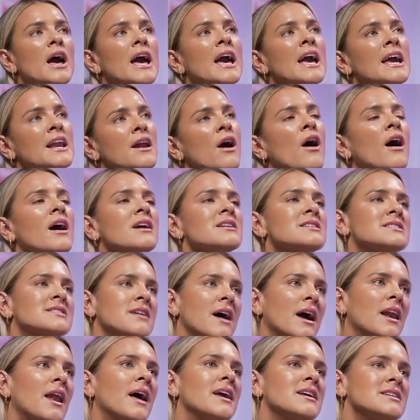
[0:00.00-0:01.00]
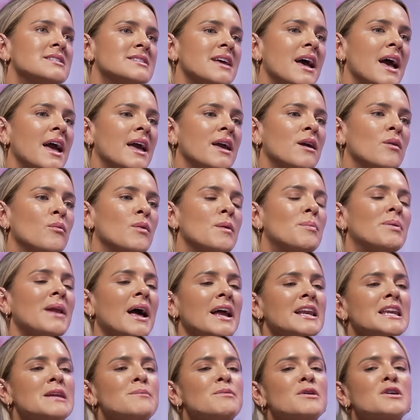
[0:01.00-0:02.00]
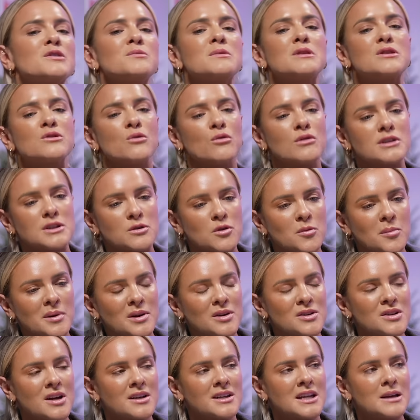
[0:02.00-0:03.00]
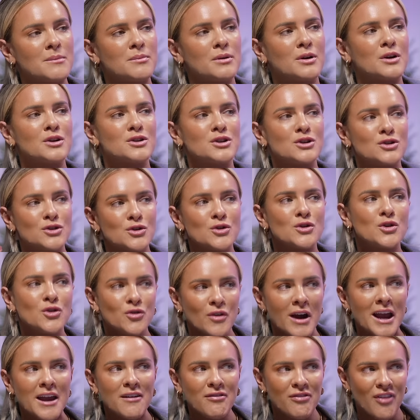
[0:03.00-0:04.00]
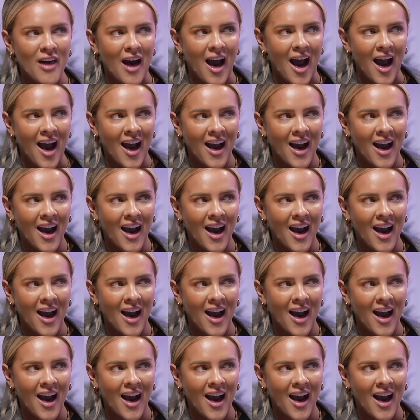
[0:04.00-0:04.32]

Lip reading: hindsight, like you say, we planned it because we thought it would be a good idea because you do crave that.